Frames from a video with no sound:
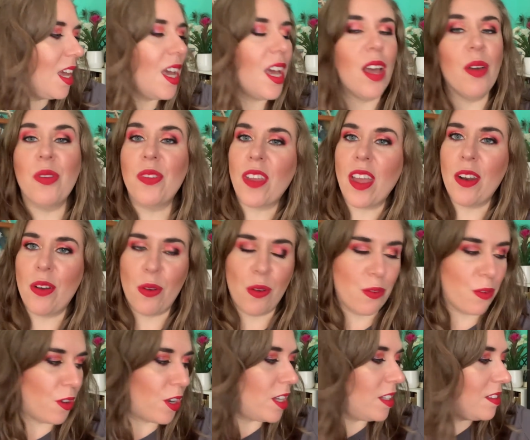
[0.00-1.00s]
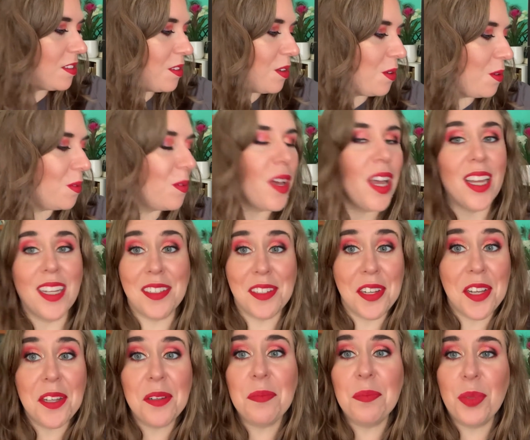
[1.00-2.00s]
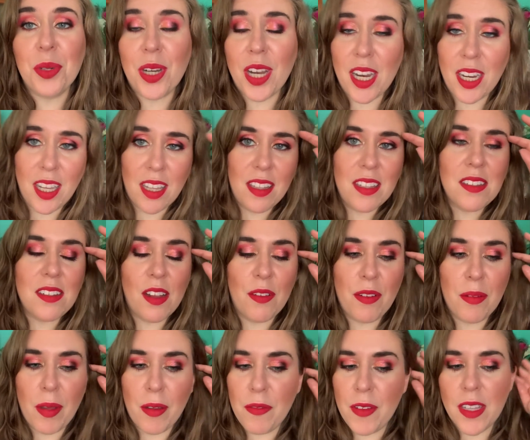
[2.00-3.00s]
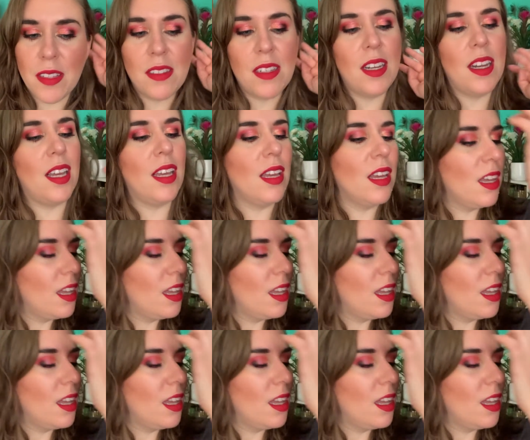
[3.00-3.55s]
I was kind of over it, so I did not put any of this stuff on my face today.